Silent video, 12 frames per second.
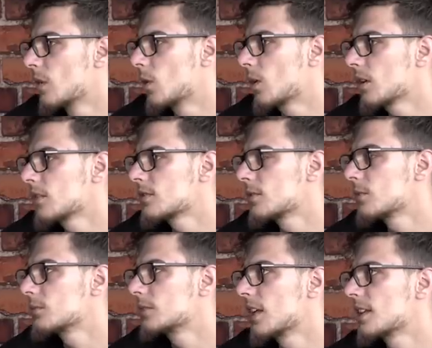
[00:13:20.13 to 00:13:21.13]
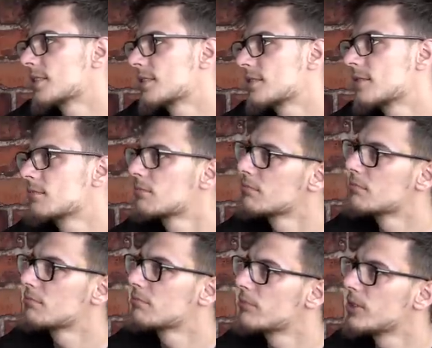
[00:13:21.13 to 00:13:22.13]
Okay, so that's
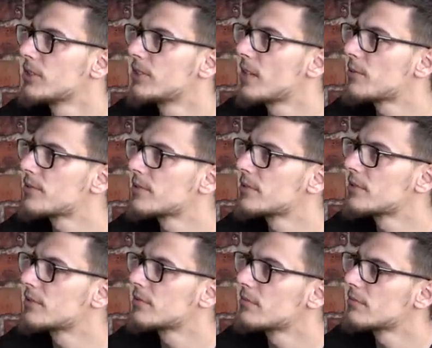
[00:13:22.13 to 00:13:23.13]
3,000,